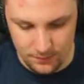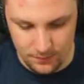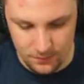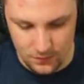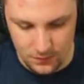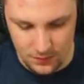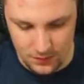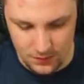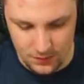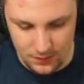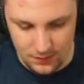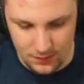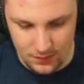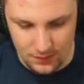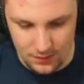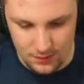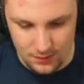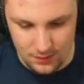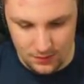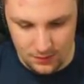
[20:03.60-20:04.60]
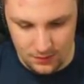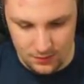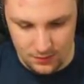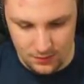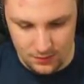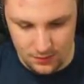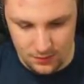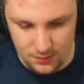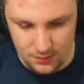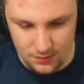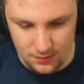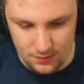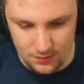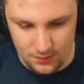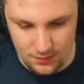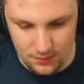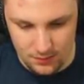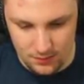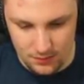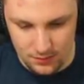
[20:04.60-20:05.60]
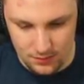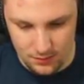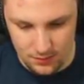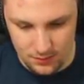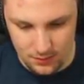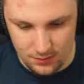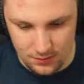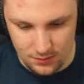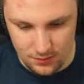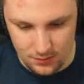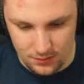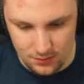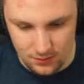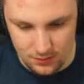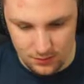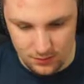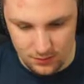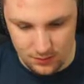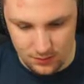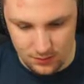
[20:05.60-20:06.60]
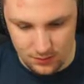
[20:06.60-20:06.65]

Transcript: [no speech]